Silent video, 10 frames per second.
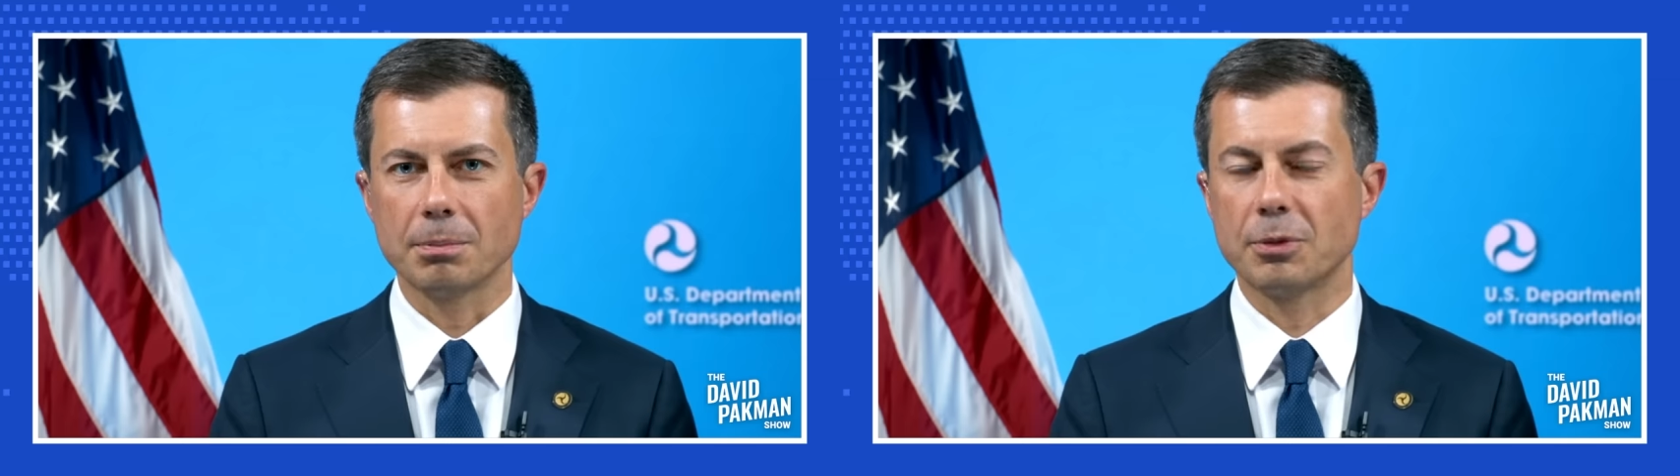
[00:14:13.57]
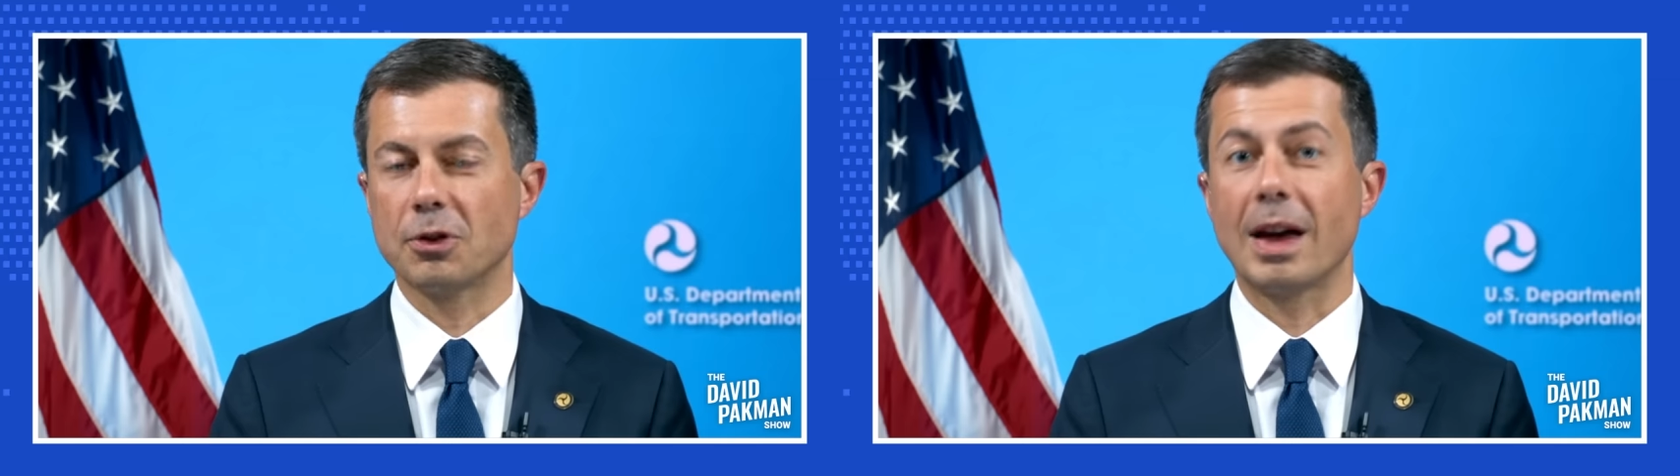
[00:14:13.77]

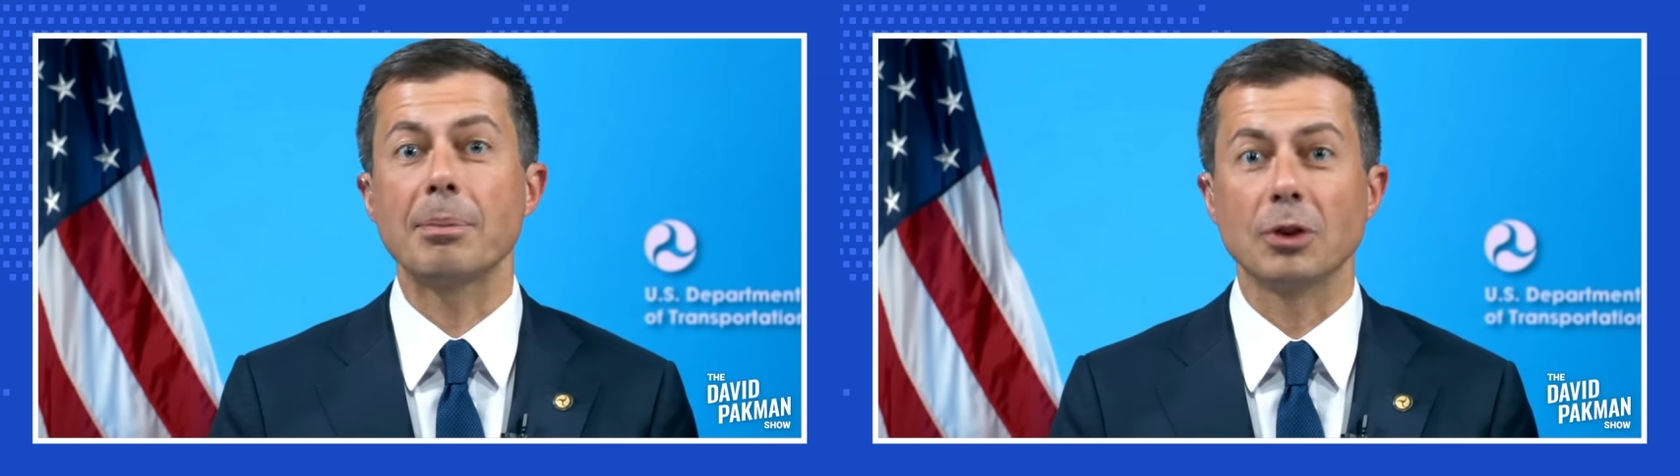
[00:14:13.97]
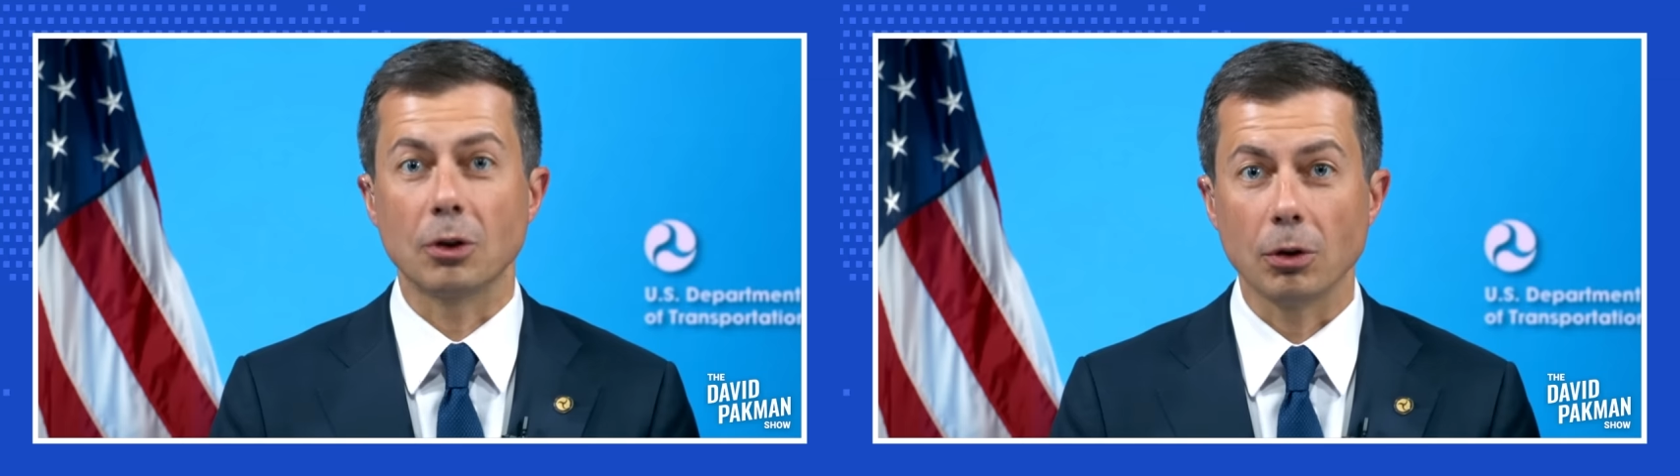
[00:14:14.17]

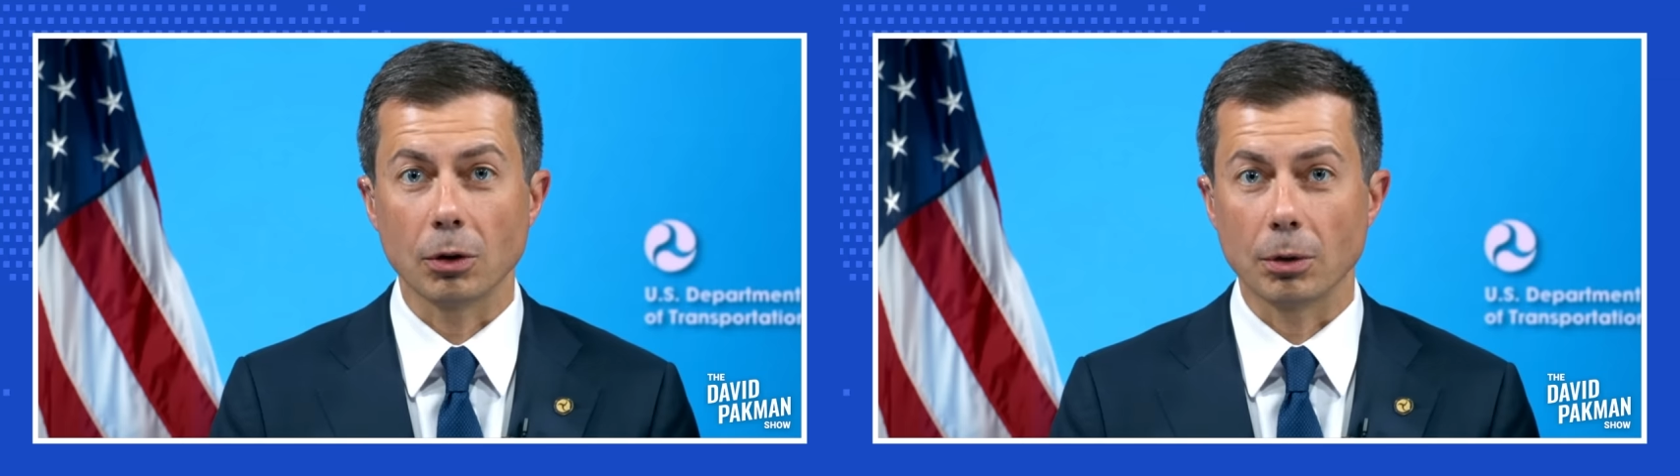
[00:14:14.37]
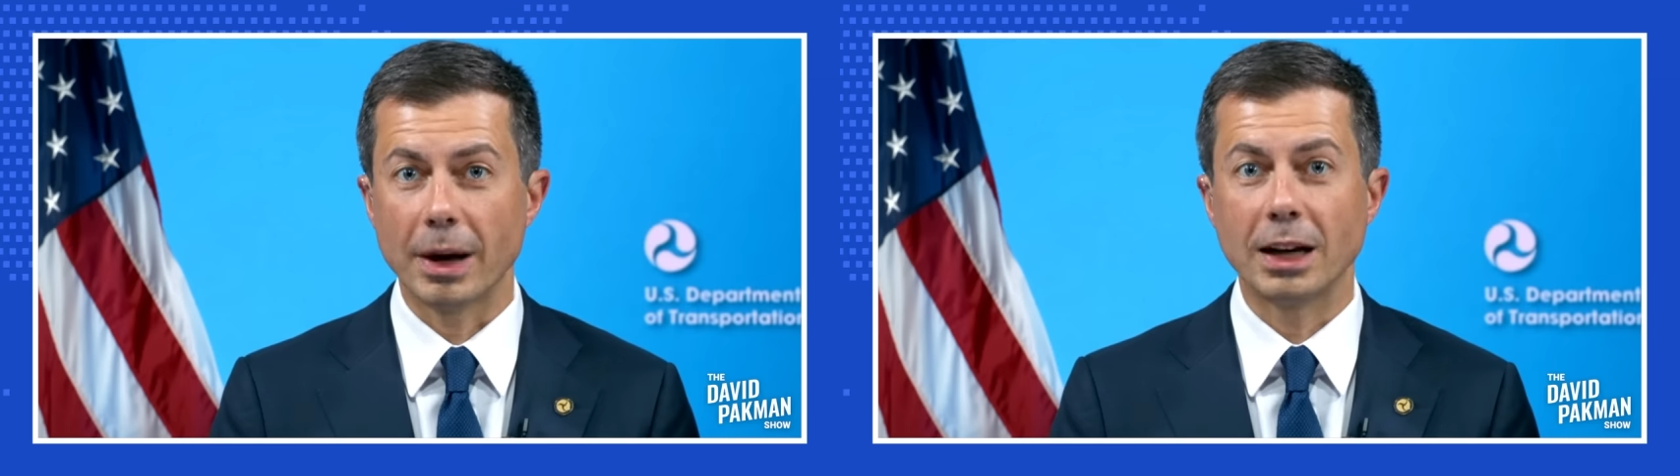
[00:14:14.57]
skeptical
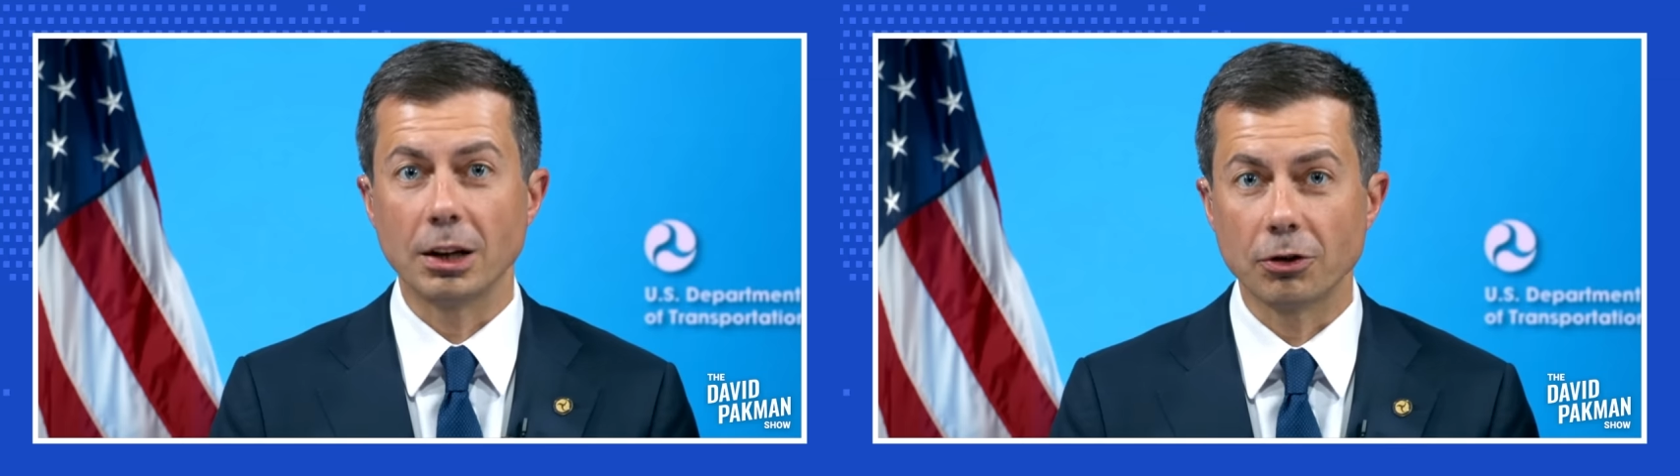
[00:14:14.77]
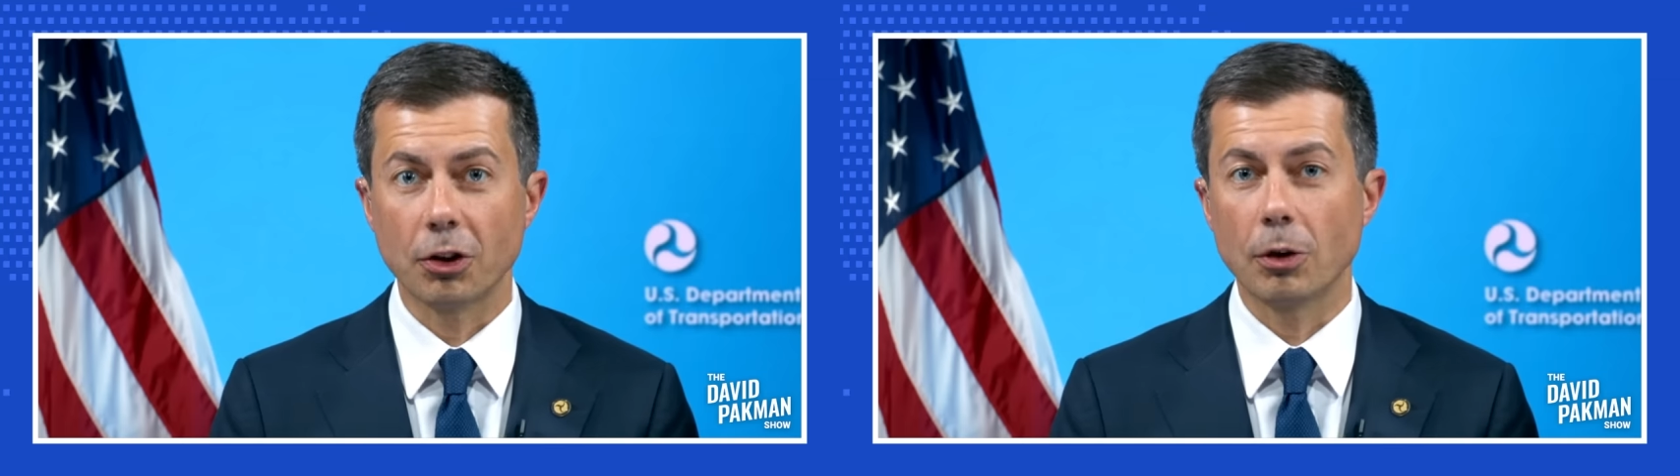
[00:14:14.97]
or making
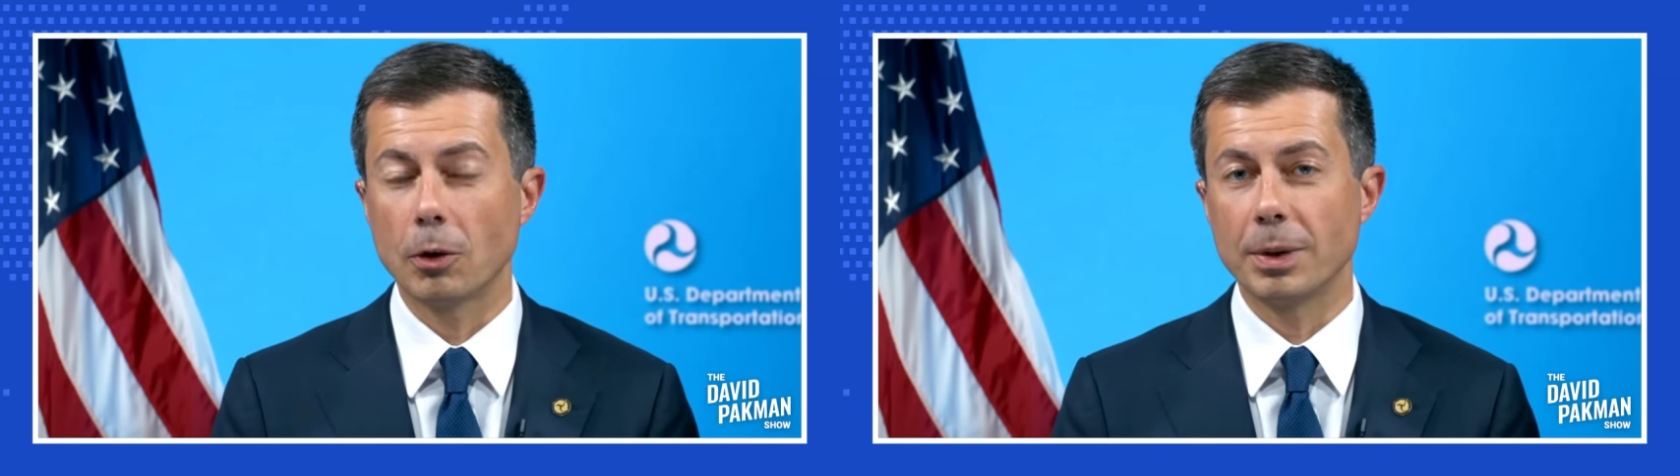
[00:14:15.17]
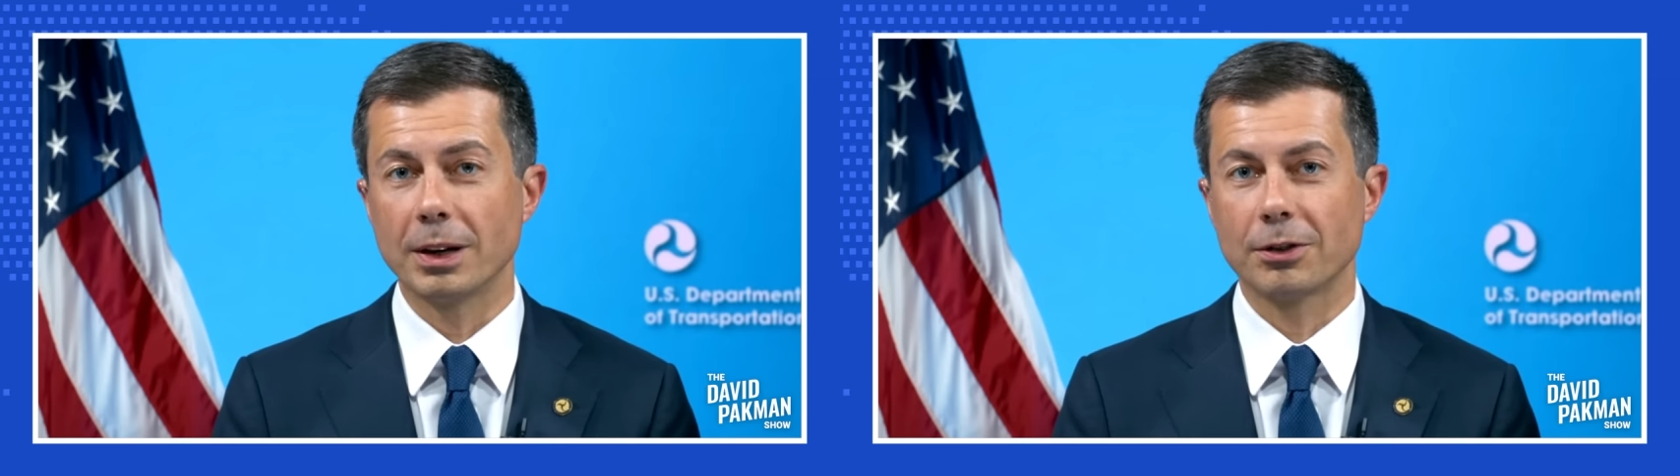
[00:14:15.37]
a show of being